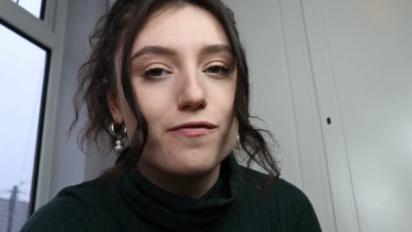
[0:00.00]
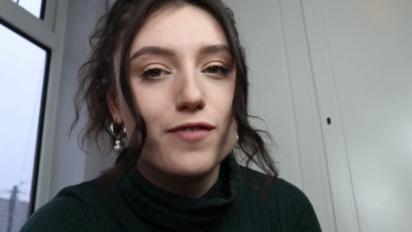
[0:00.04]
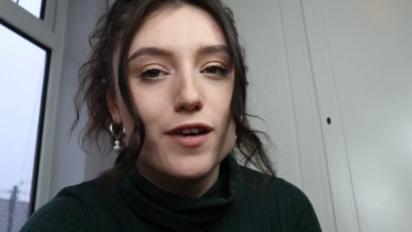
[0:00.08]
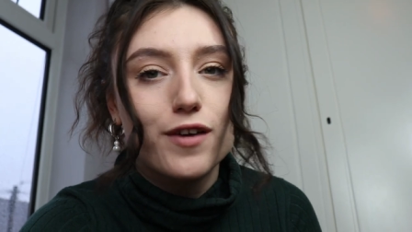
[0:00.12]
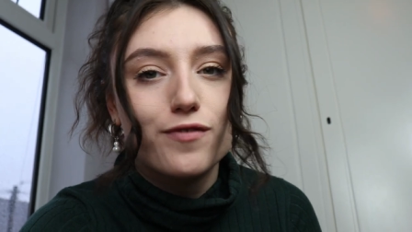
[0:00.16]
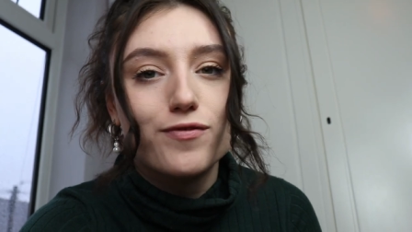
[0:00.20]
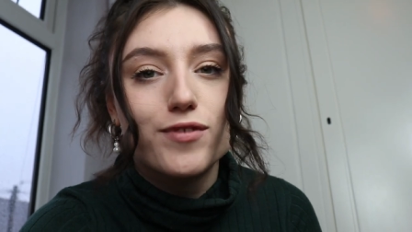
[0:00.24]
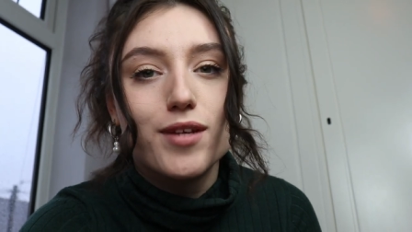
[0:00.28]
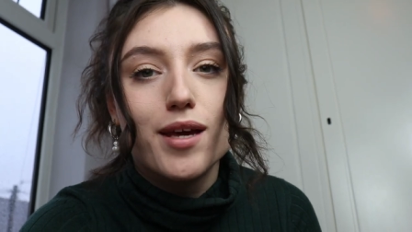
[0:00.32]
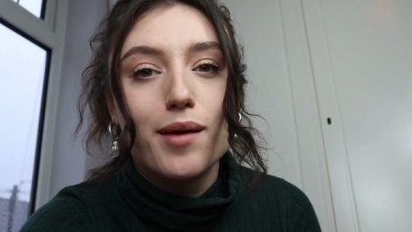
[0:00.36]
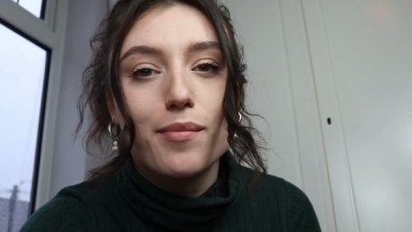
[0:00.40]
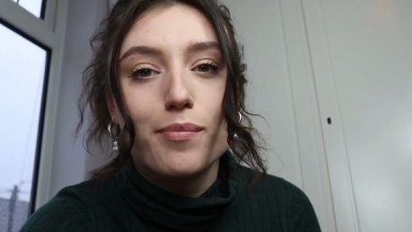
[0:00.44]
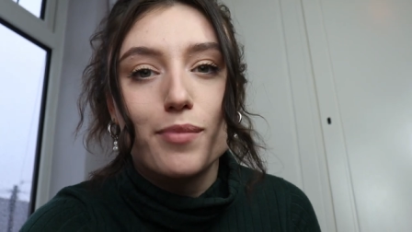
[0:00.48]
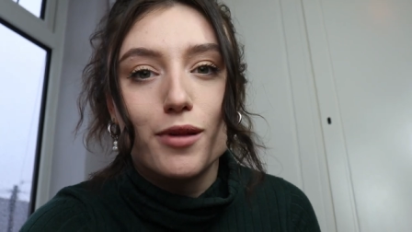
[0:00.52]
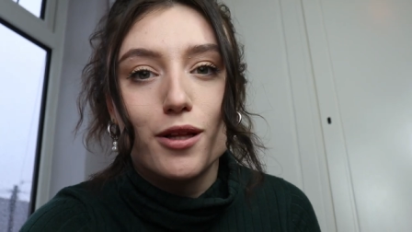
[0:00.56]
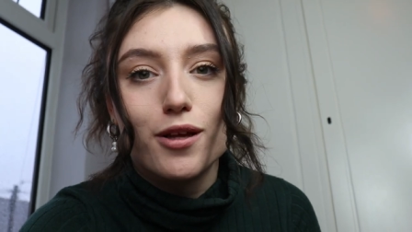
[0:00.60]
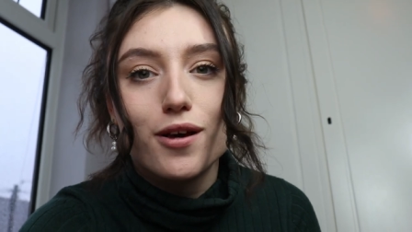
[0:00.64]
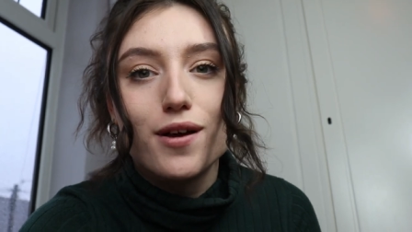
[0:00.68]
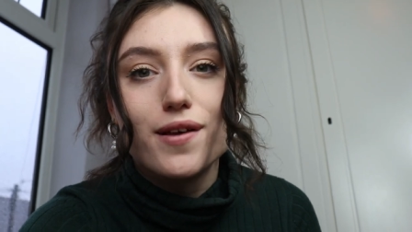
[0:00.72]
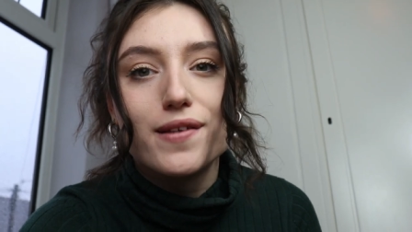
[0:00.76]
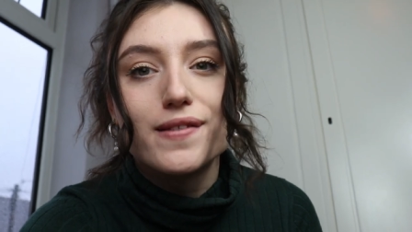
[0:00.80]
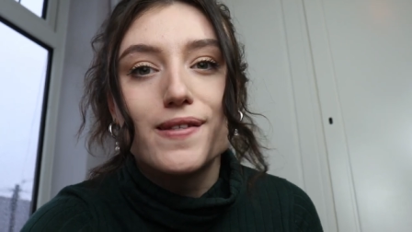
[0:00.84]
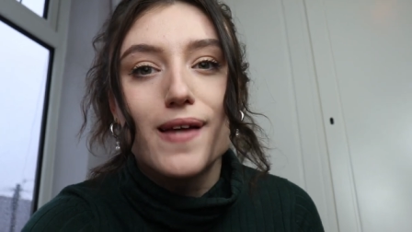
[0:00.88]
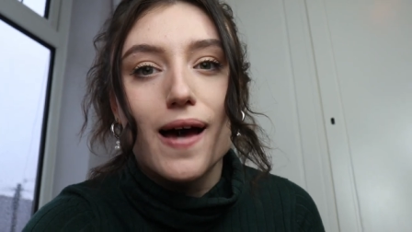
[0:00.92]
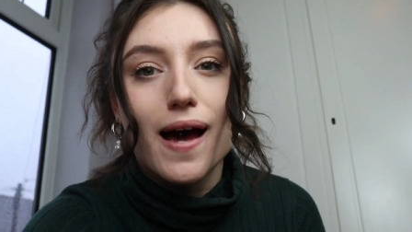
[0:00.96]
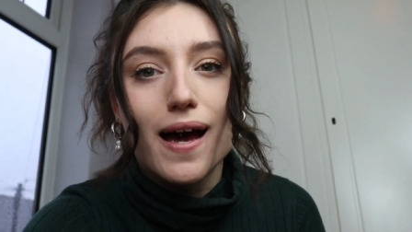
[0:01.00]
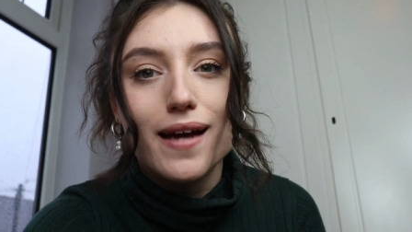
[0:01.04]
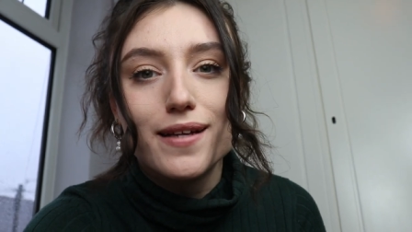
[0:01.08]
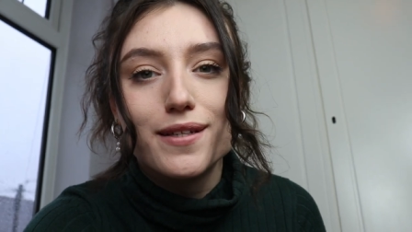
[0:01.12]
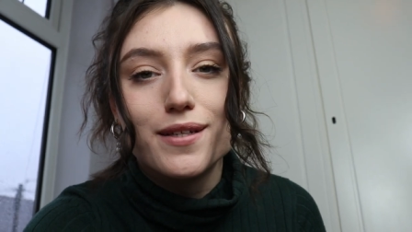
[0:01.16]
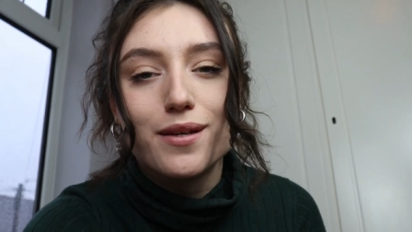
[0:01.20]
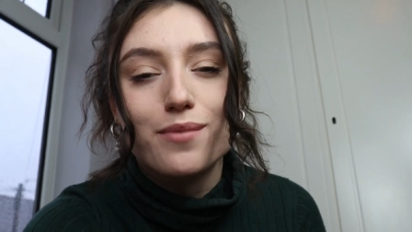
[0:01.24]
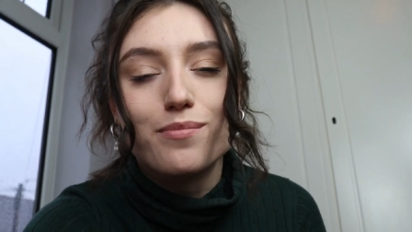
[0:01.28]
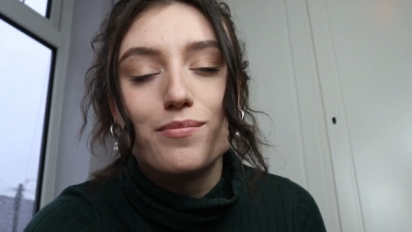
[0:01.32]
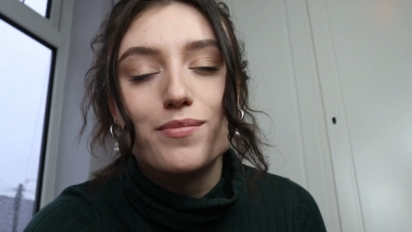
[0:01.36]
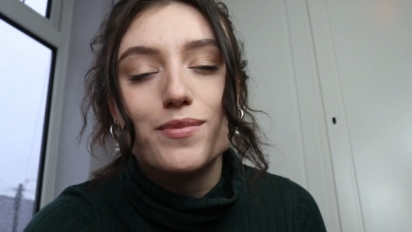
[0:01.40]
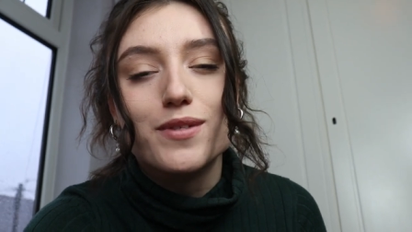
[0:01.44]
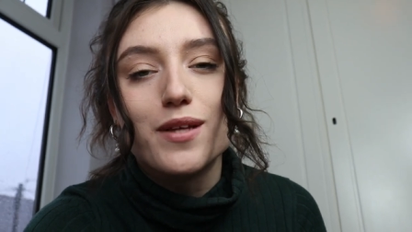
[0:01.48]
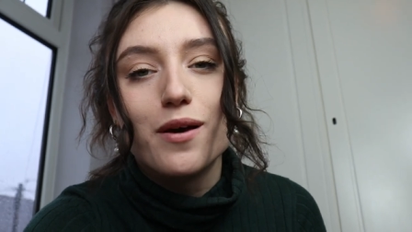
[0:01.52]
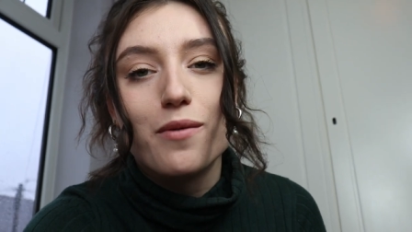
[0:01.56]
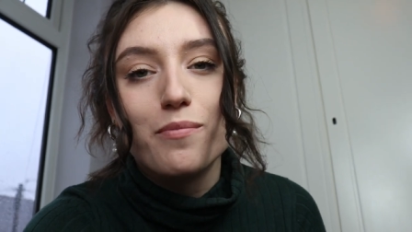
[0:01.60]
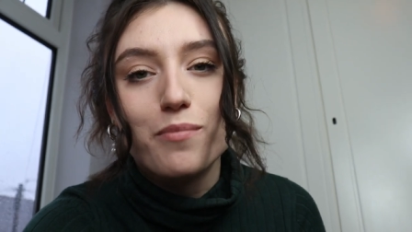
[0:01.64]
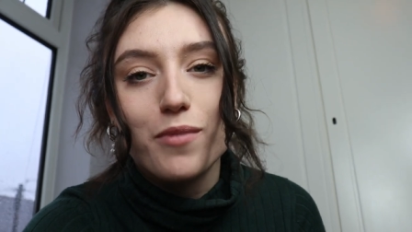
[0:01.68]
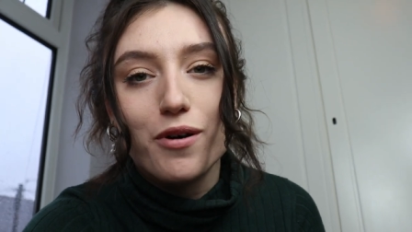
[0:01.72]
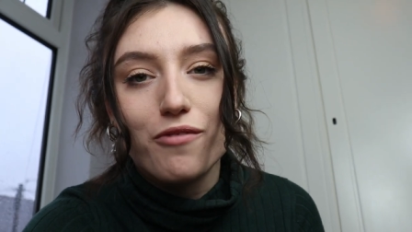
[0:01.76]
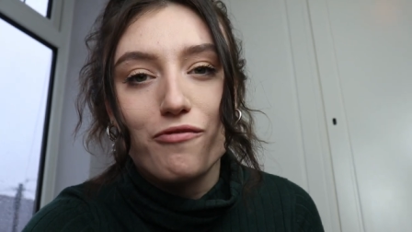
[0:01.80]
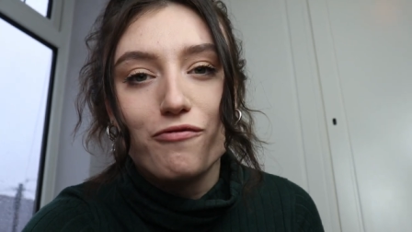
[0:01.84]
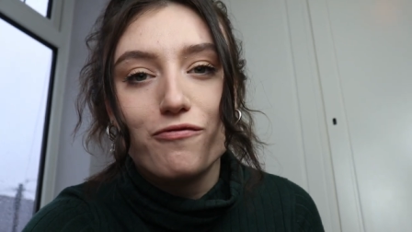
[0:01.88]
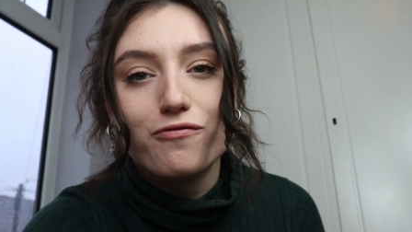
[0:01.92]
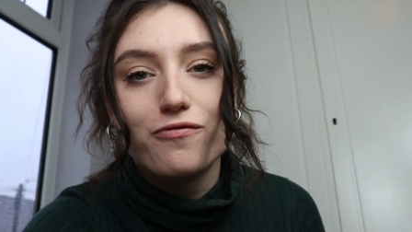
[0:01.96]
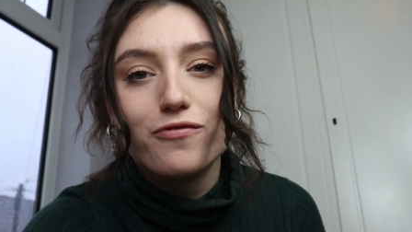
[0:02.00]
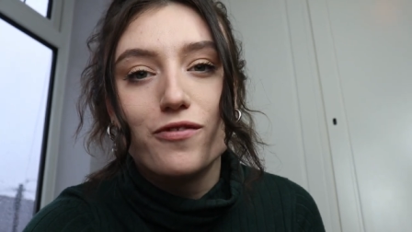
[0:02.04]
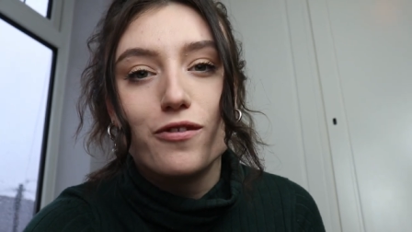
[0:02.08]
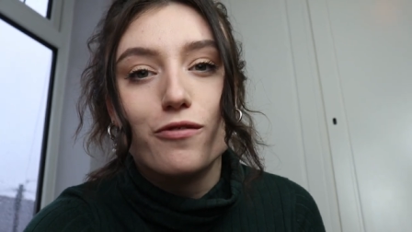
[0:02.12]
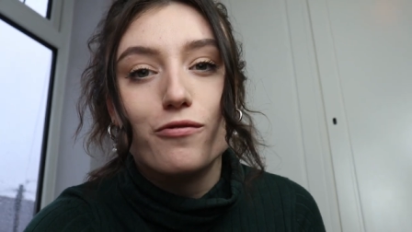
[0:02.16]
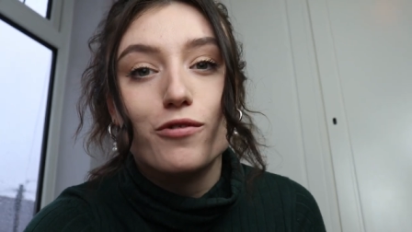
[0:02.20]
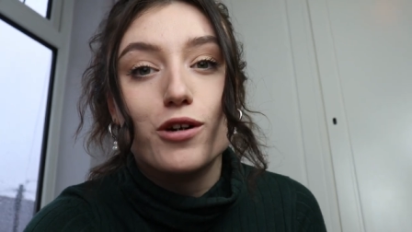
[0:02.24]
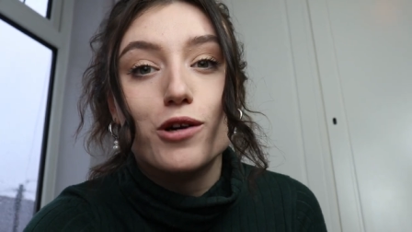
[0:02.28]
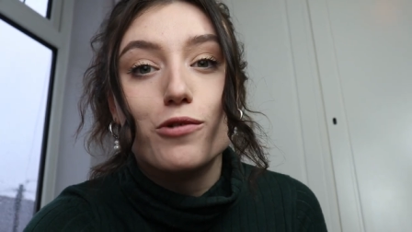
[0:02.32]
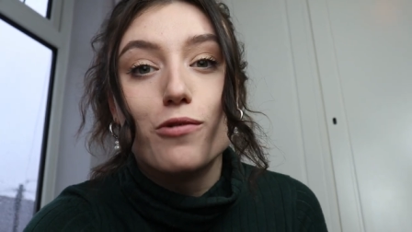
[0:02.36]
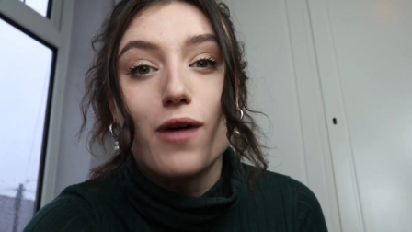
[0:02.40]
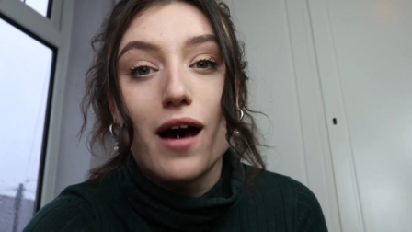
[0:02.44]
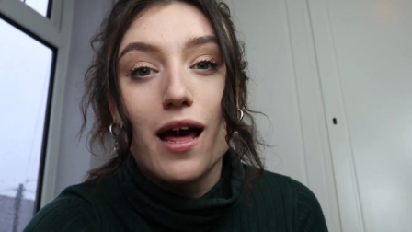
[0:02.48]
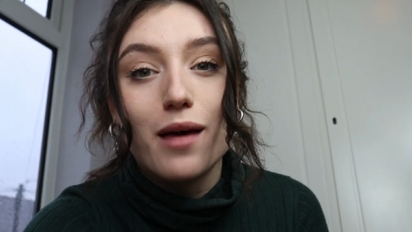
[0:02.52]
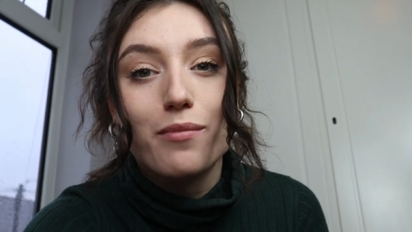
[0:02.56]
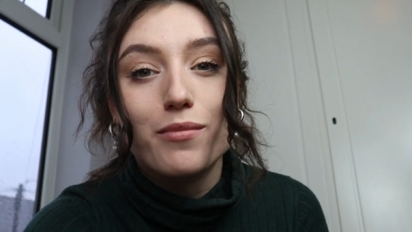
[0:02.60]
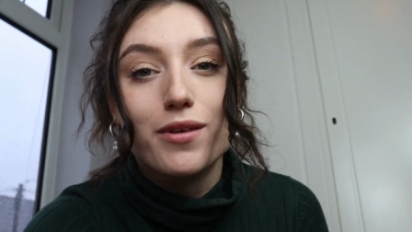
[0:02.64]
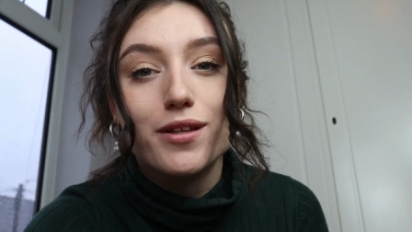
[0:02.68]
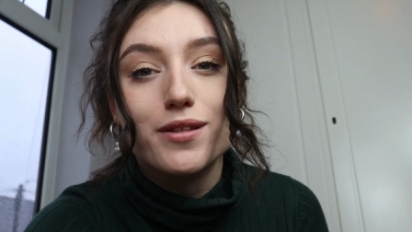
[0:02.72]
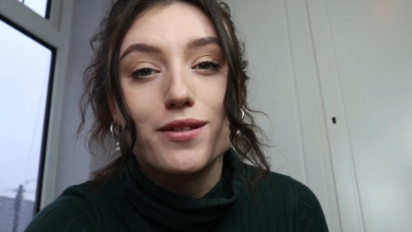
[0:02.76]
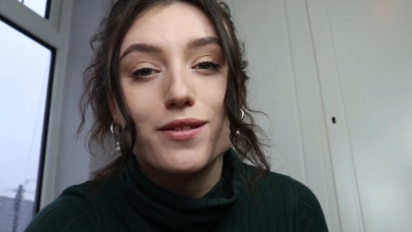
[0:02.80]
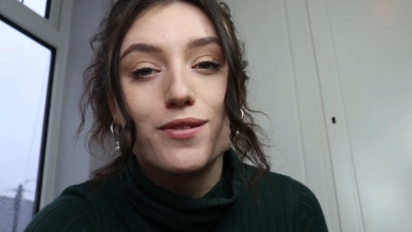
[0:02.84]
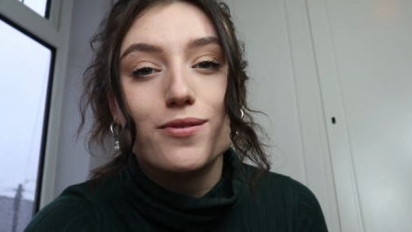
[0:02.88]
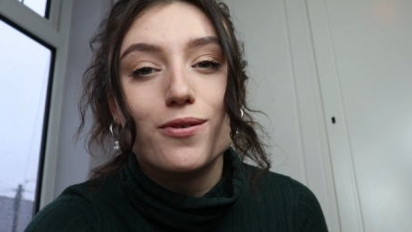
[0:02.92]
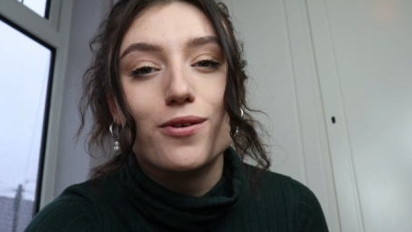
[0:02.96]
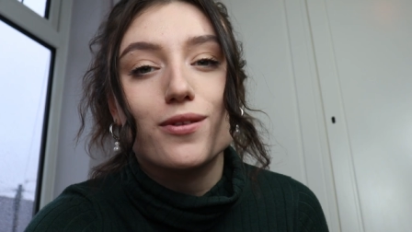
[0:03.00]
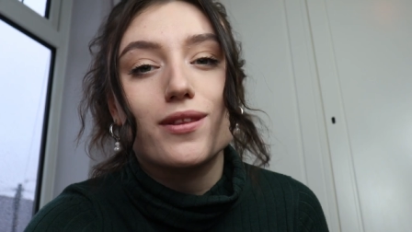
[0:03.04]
fifty plus items a month requirements,